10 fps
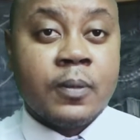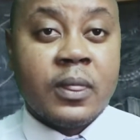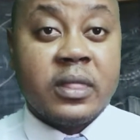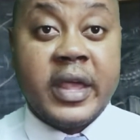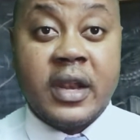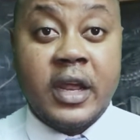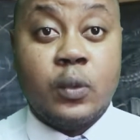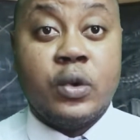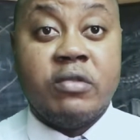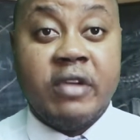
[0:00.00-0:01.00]
then it
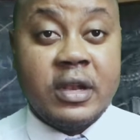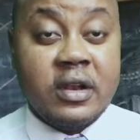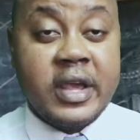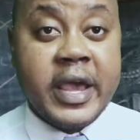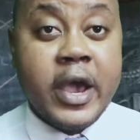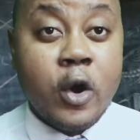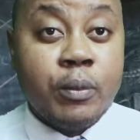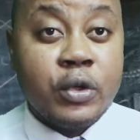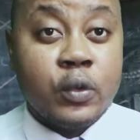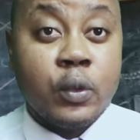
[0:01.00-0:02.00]
will greatly
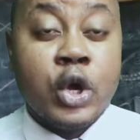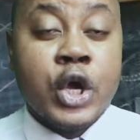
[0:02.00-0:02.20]
help you